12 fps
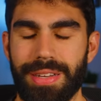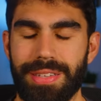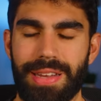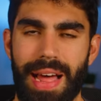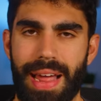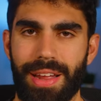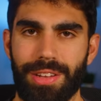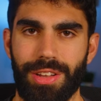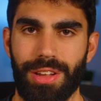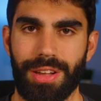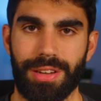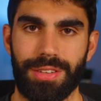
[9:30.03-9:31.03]

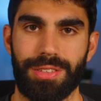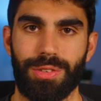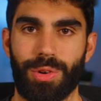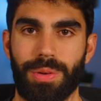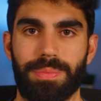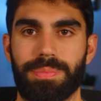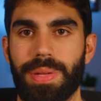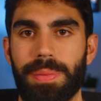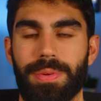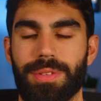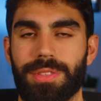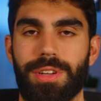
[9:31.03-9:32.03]
dialogue or
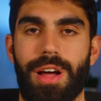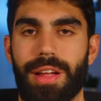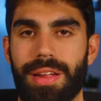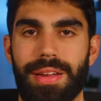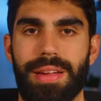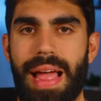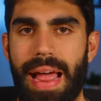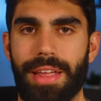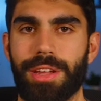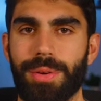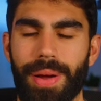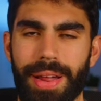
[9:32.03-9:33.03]
people talking
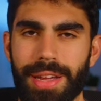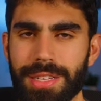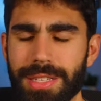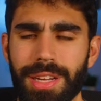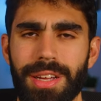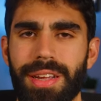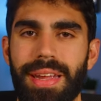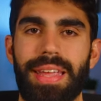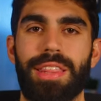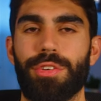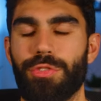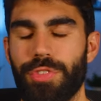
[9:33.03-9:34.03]
at you, I guess,
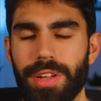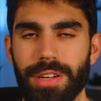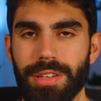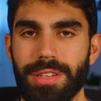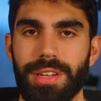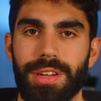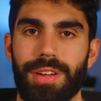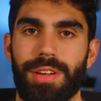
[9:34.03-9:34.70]
in the field,